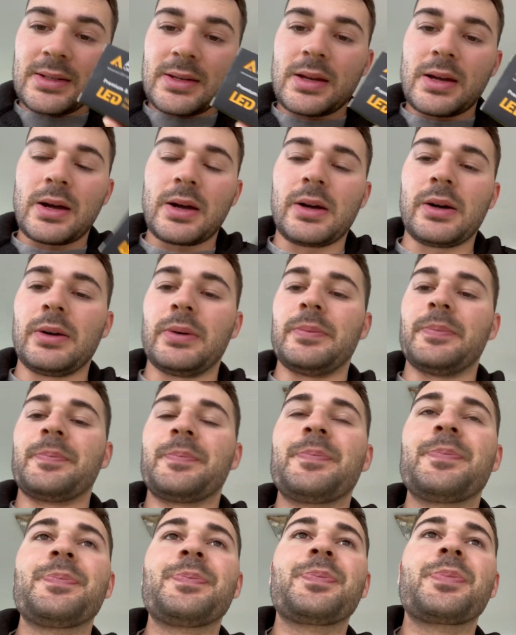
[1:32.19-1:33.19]
I
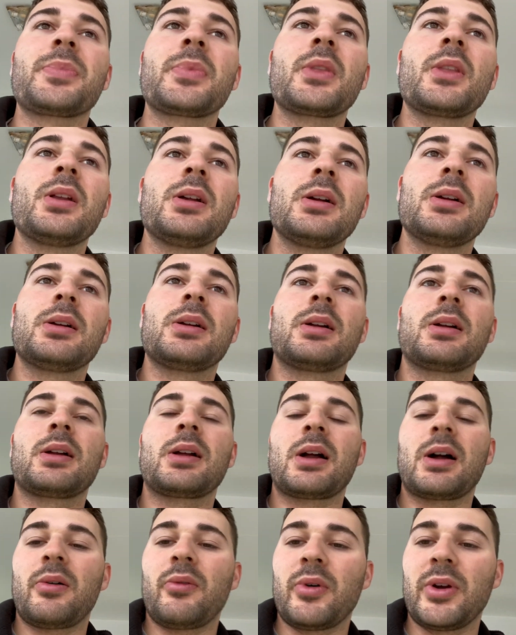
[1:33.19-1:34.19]

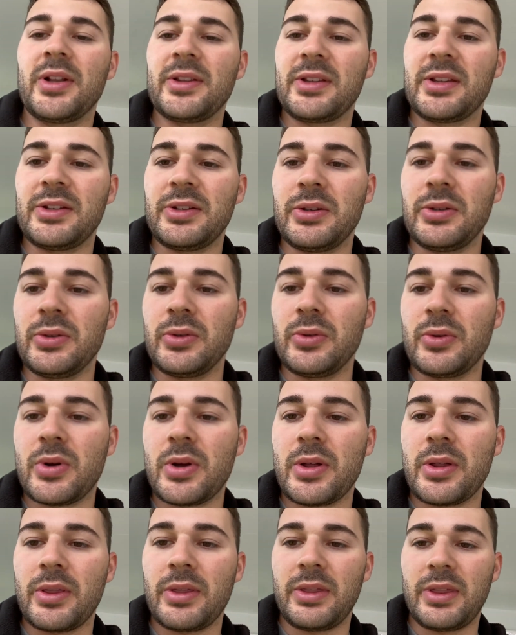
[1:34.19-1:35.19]
wanted to do
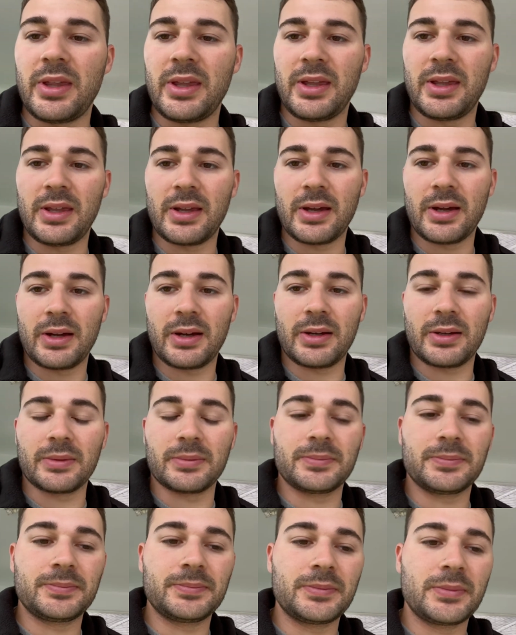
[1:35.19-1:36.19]
the
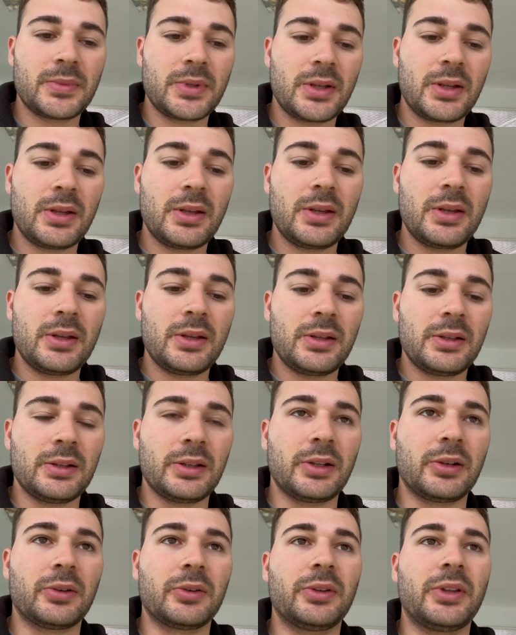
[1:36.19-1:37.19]

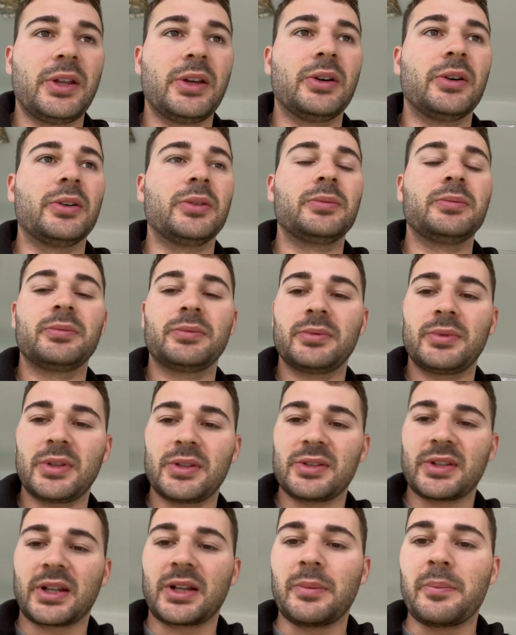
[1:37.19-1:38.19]
little deal.
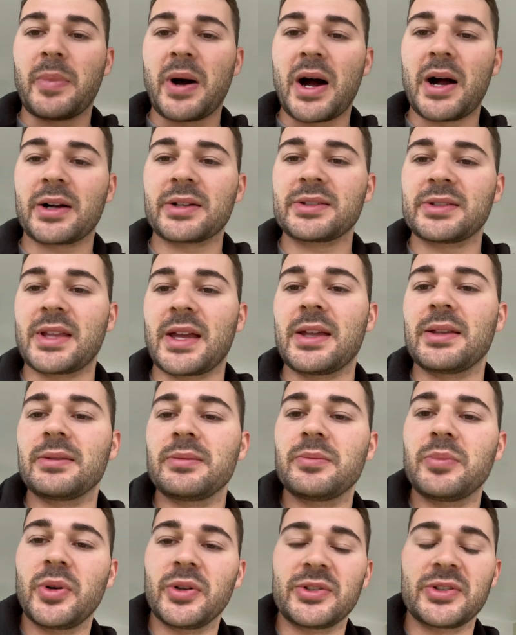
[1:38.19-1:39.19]
It's like a box that
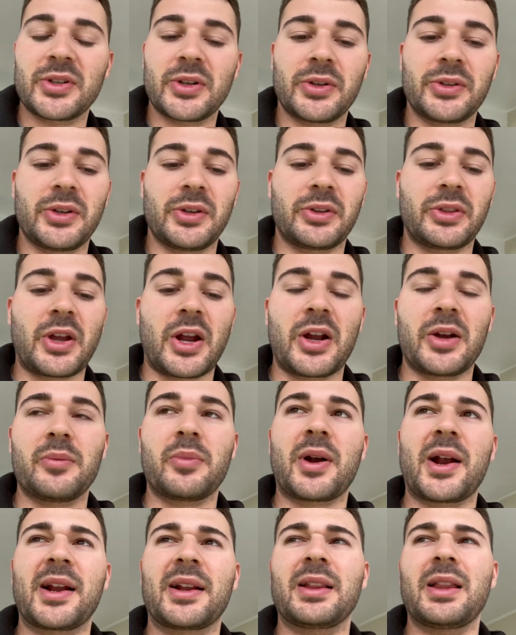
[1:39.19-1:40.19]
puts it on your third
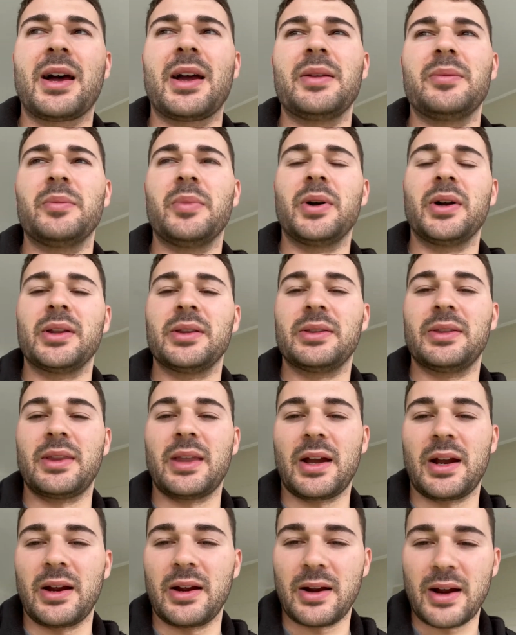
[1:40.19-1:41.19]
brake light, but
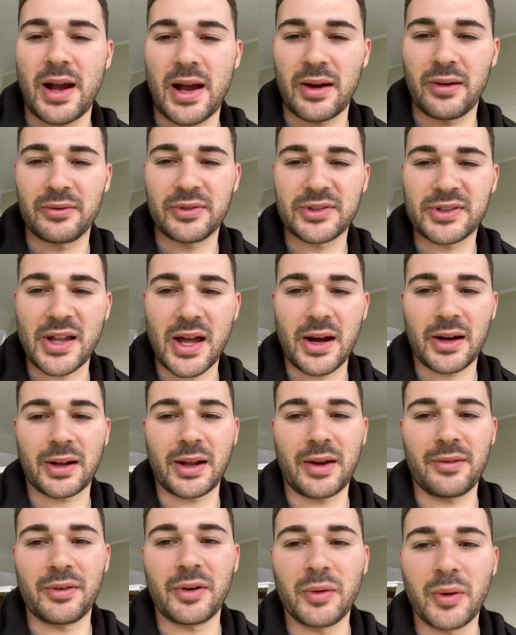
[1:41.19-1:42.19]
they're out of stock
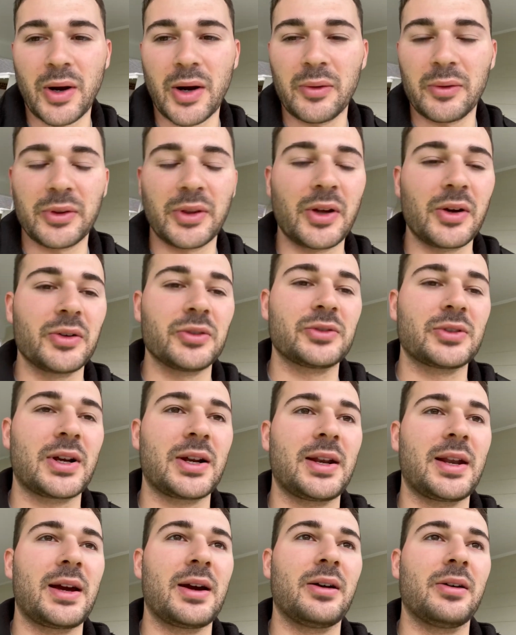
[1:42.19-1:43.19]
everywhere with those right
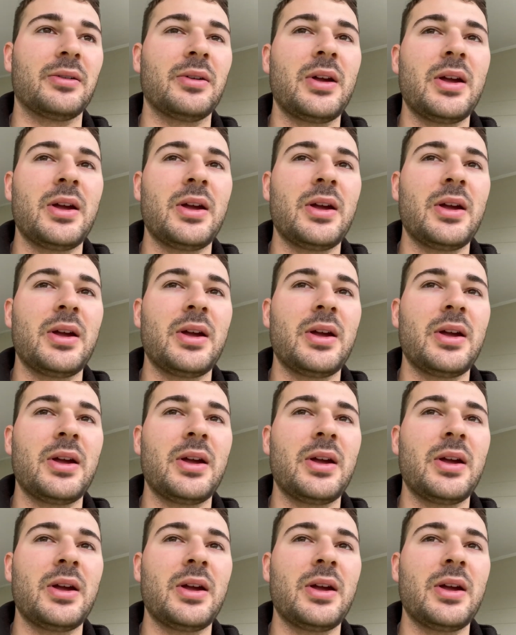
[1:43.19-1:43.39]
now.